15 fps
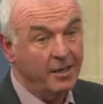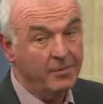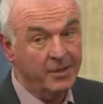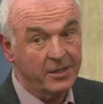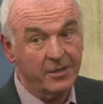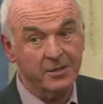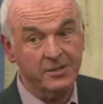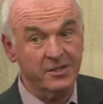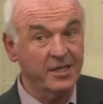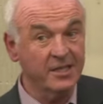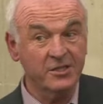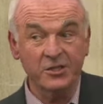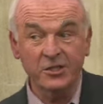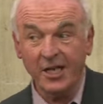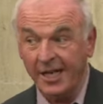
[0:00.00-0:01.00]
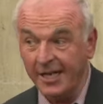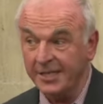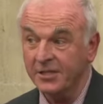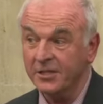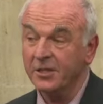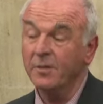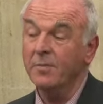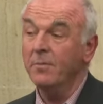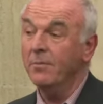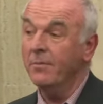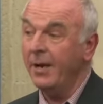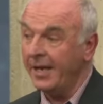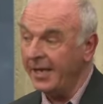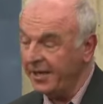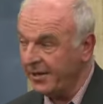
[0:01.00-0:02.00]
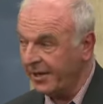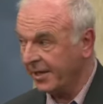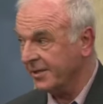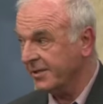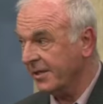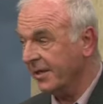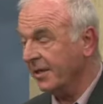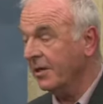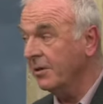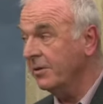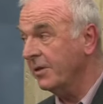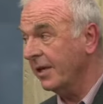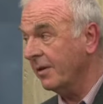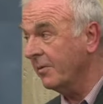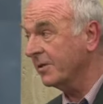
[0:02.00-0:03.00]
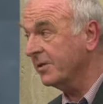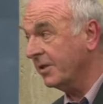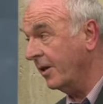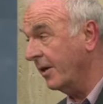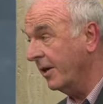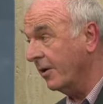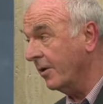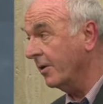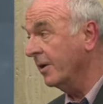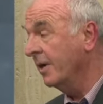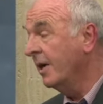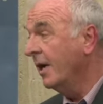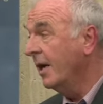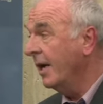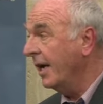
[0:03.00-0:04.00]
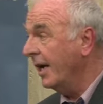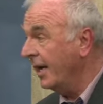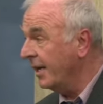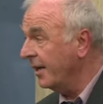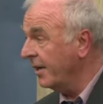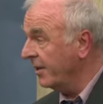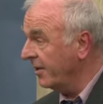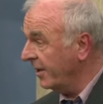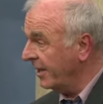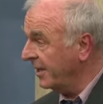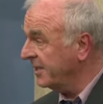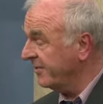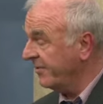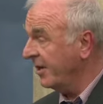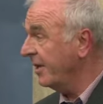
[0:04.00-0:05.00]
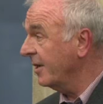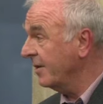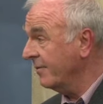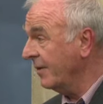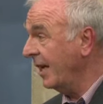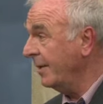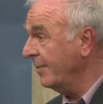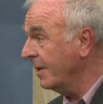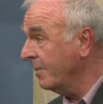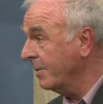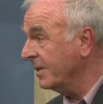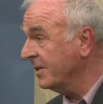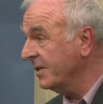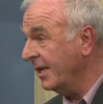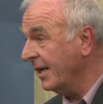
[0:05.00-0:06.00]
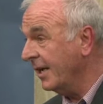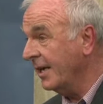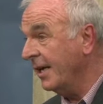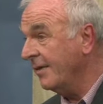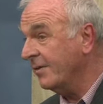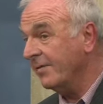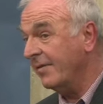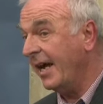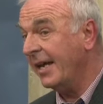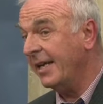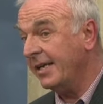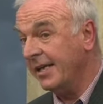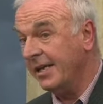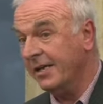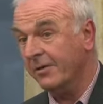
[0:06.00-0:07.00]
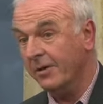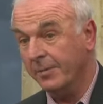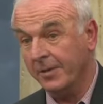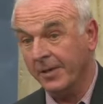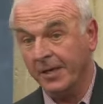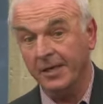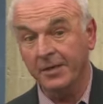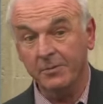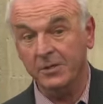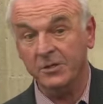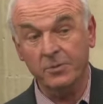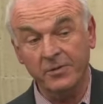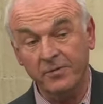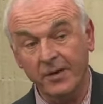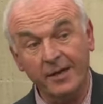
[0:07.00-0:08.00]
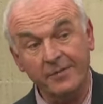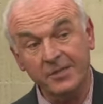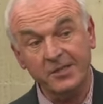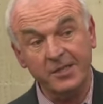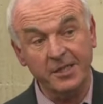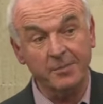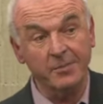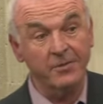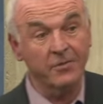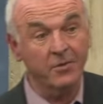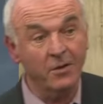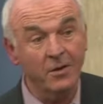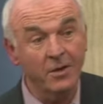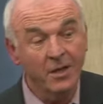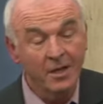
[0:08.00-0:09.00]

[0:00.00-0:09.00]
because it has changed many things, including what's going on in the sphere of labour. We're seeing a level of anarchy creeping in, which we've never seen before.